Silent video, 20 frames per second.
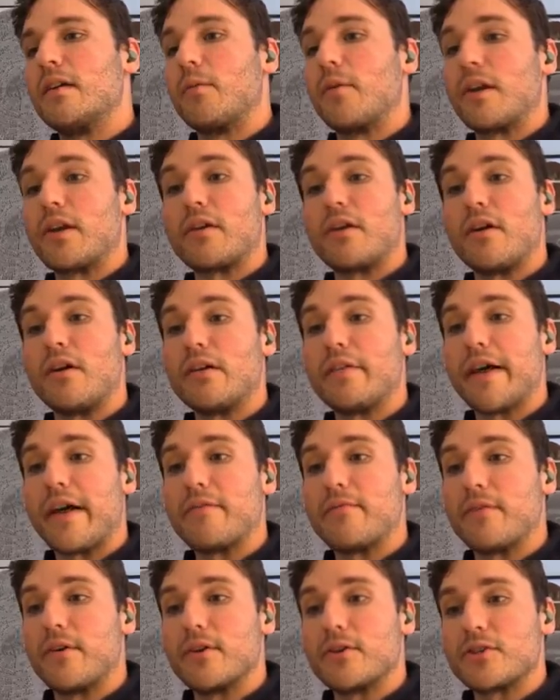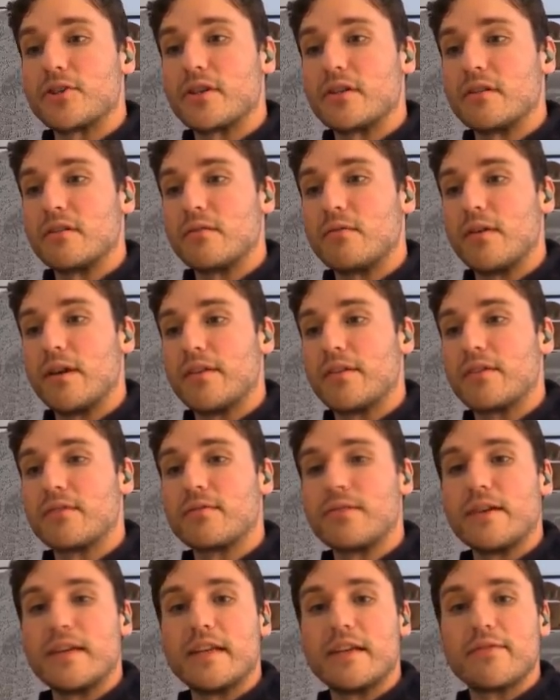Then we're going to call that function
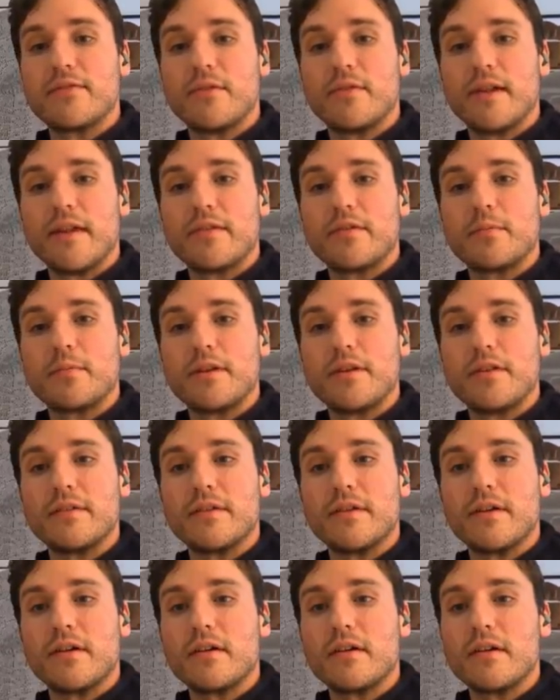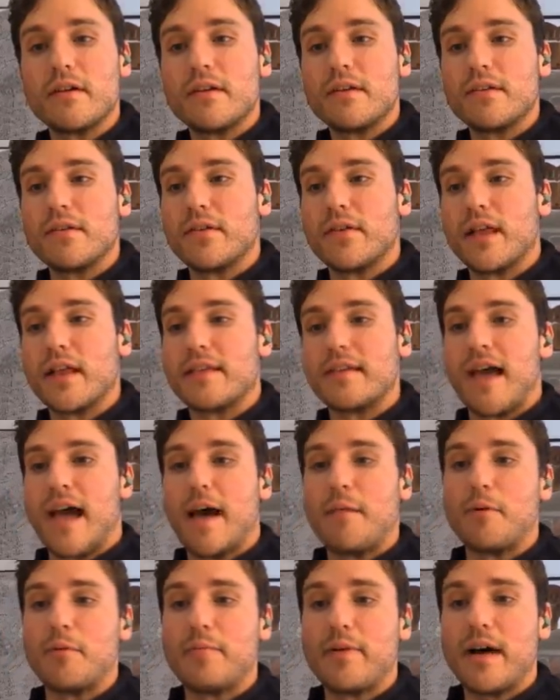with 3 different recipes here. So that's
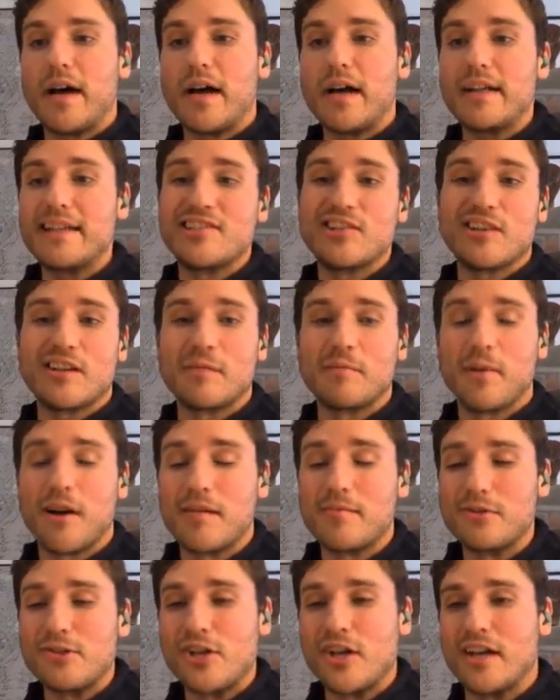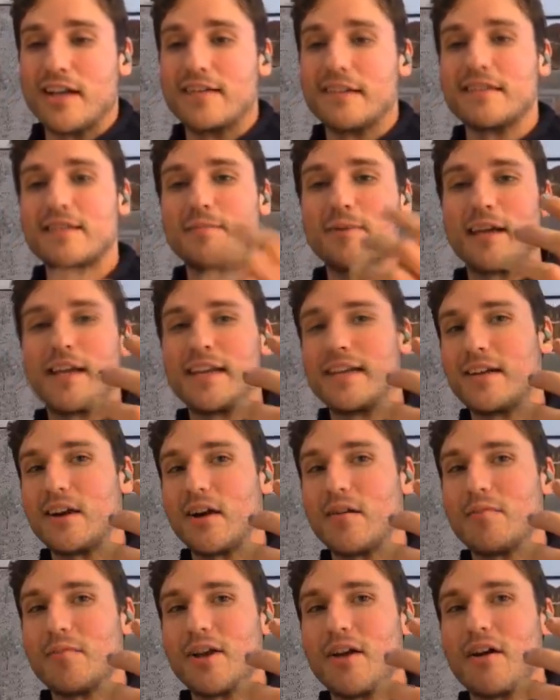apple pie, chicken parmesan, and spaghetti
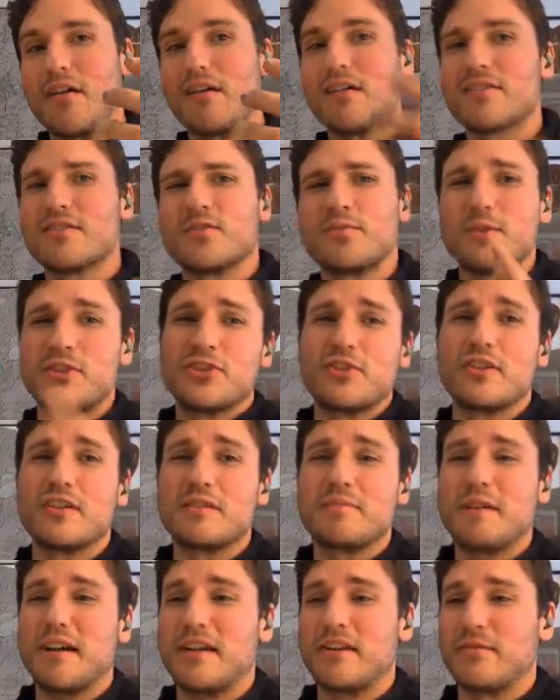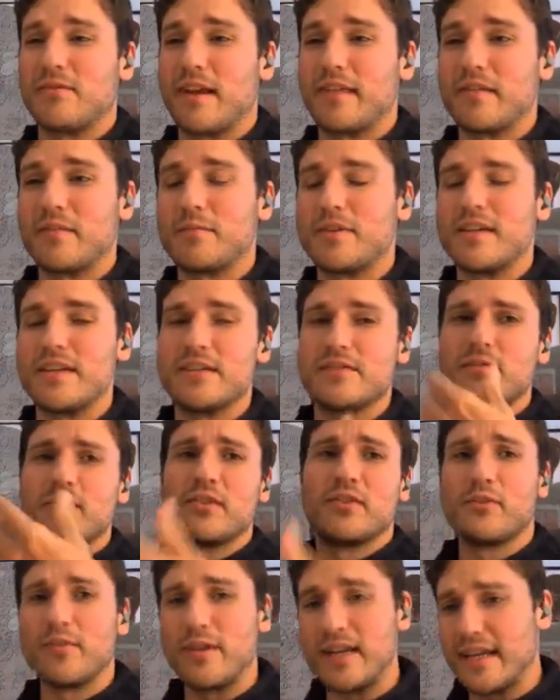carbonara. So we should expect recipes
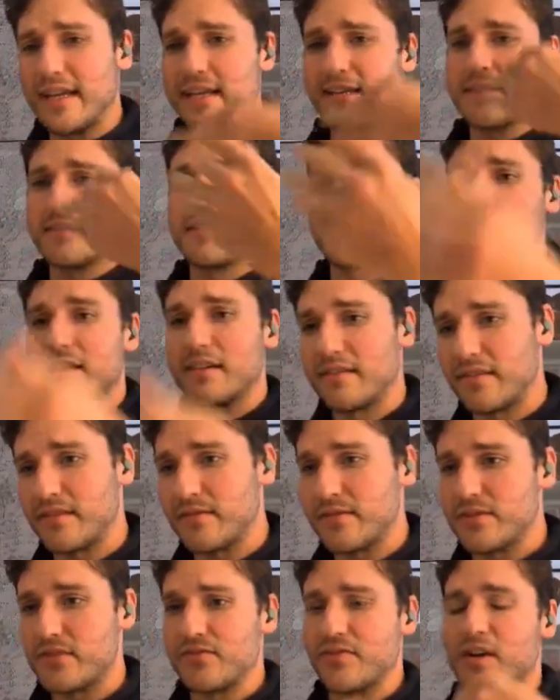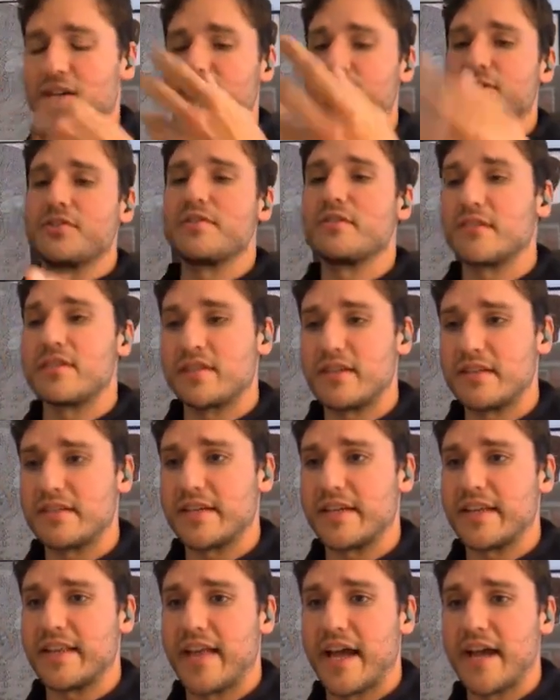with ingredients and a list of instructions and
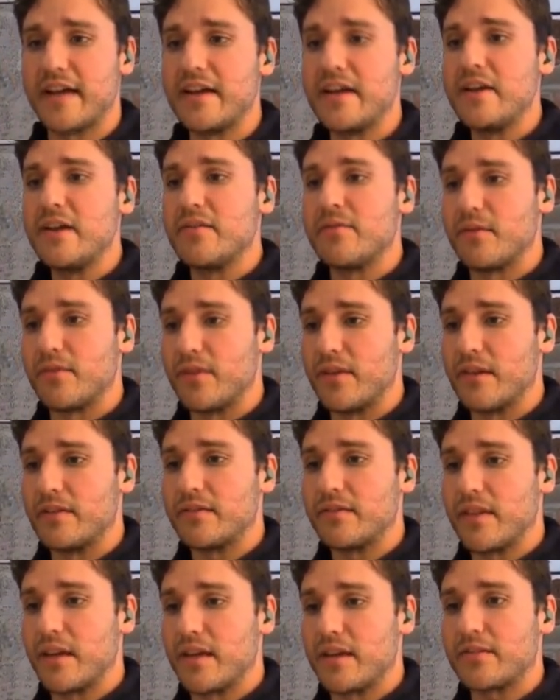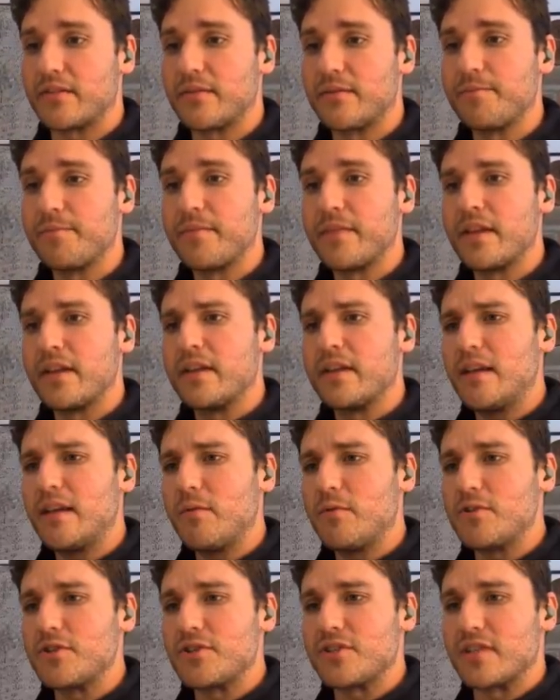things like that for these things.
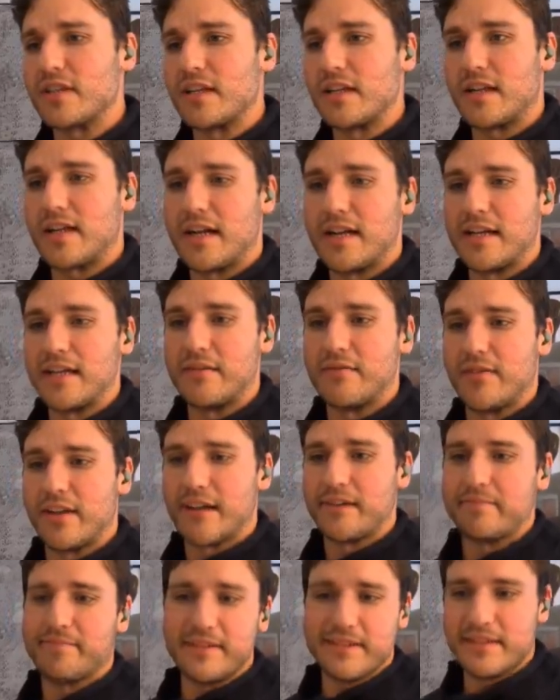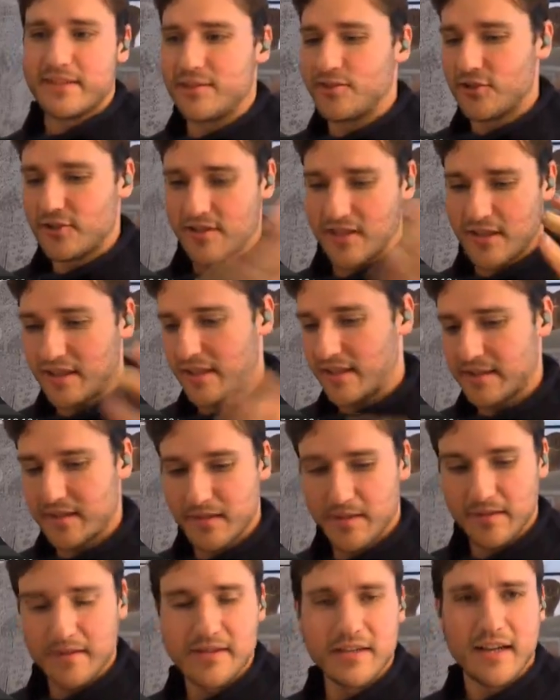Then we're just going to kind of this is just the thing
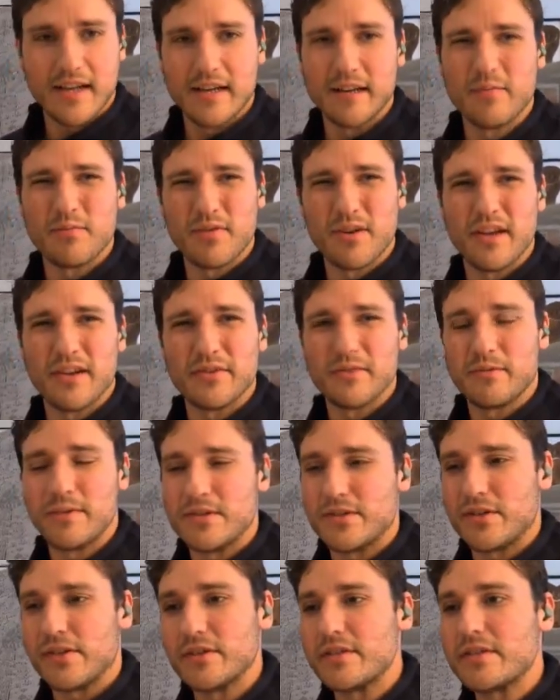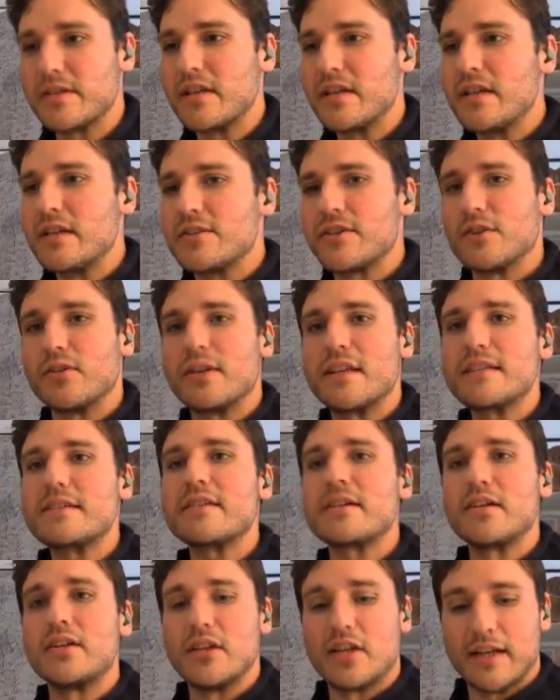to kind of print out the results. So
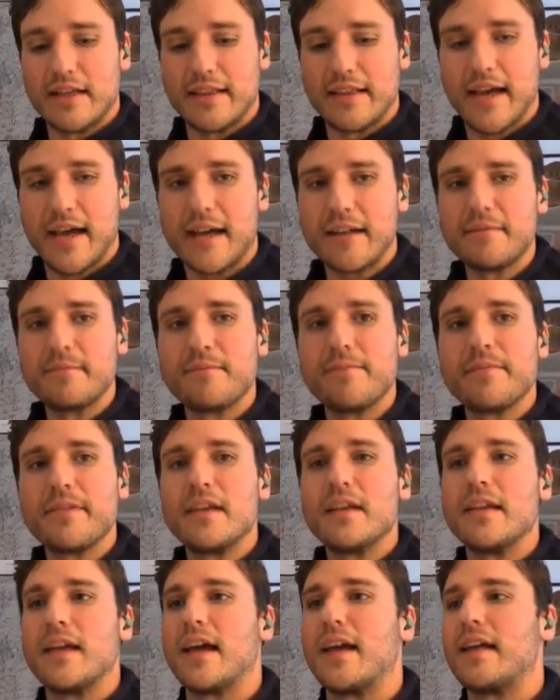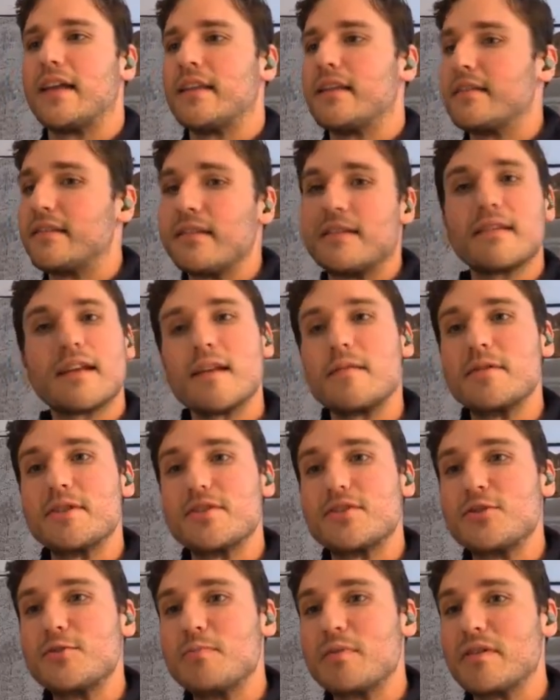let's take a look at that. And this is going to
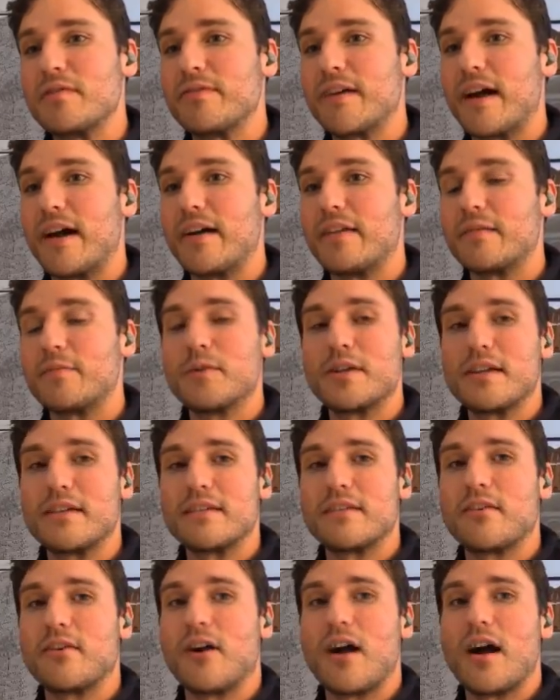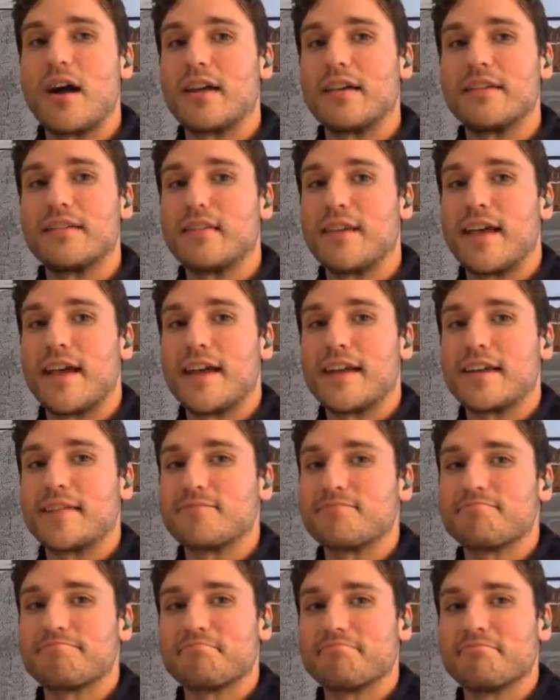be super fast because Groq is
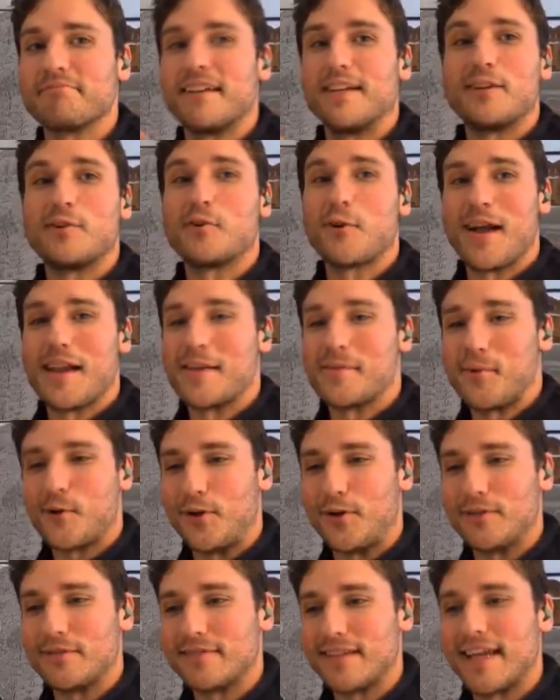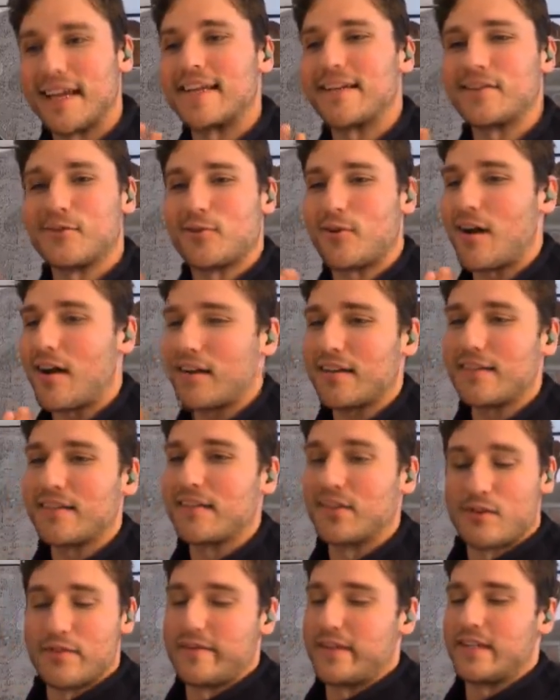incredible. Groq's
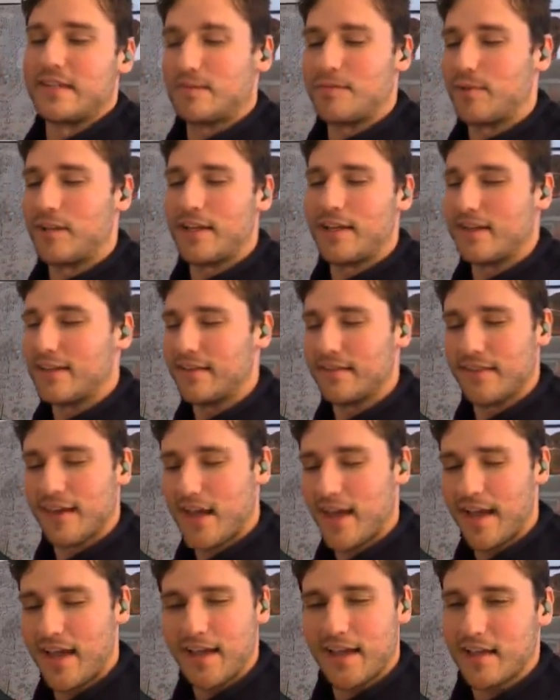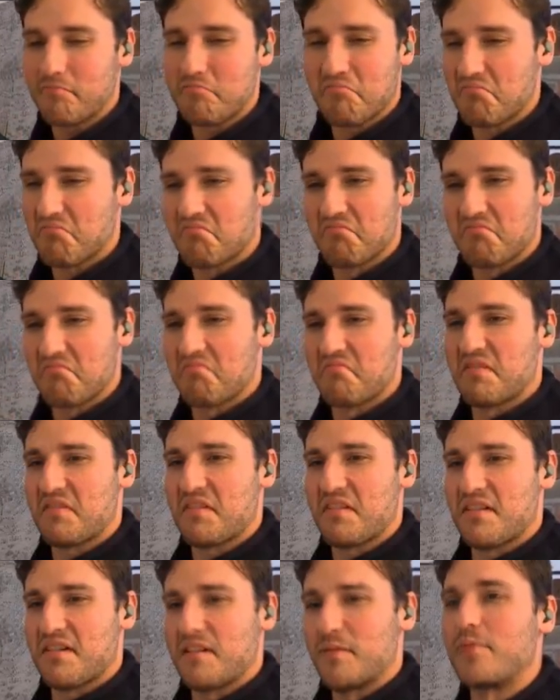serving speed is
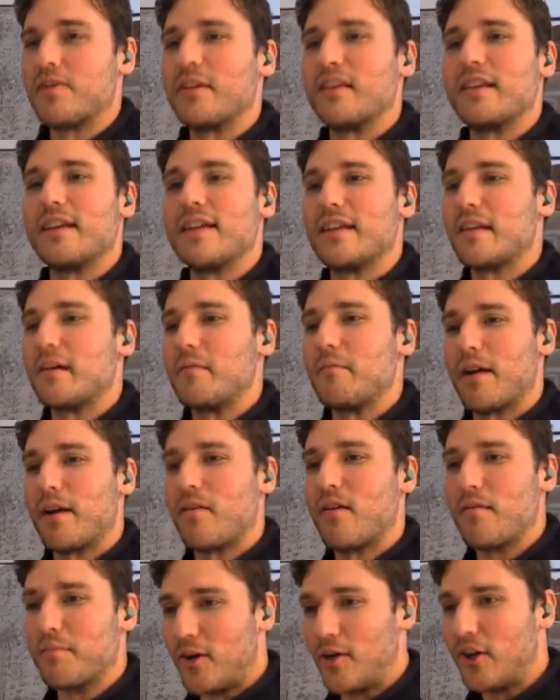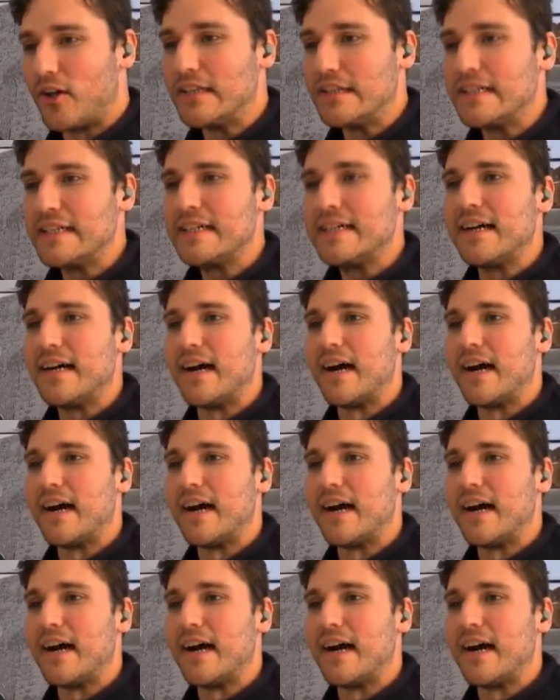completely incomparable.